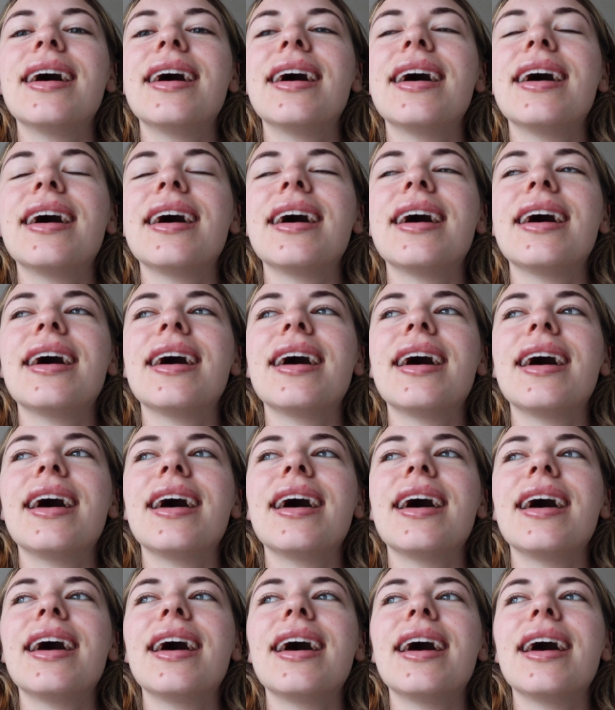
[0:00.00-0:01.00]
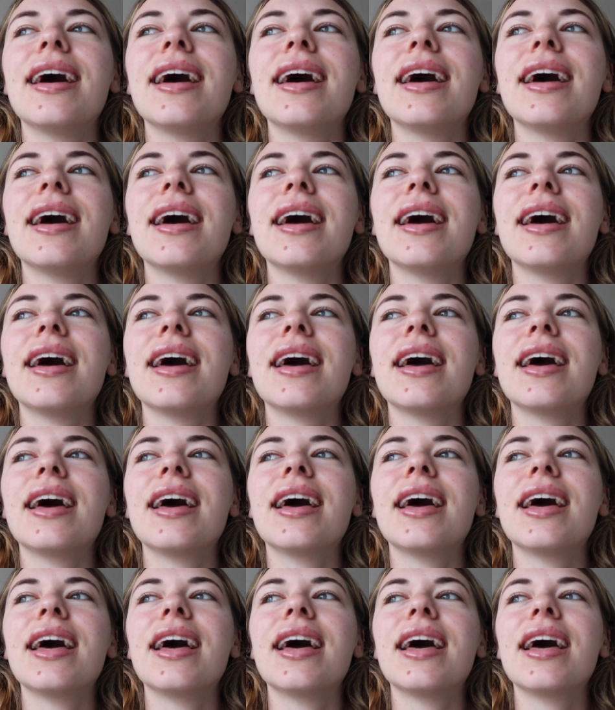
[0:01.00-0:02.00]

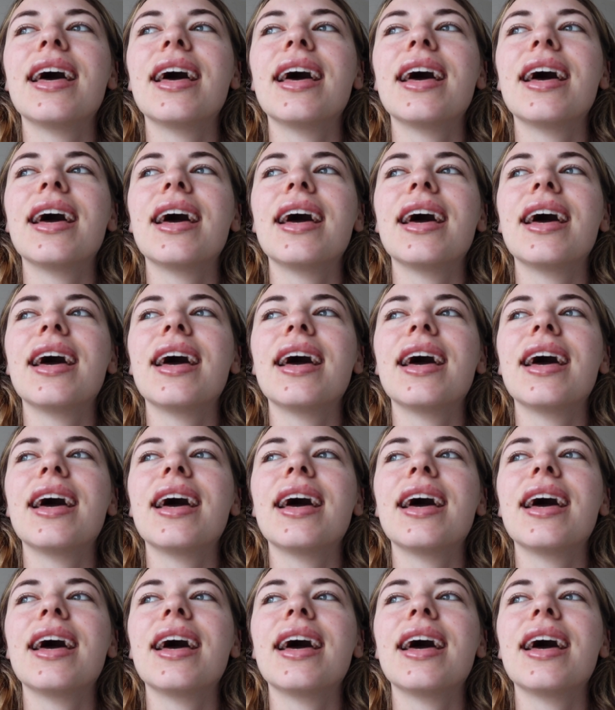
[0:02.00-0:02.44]
(no one is talking)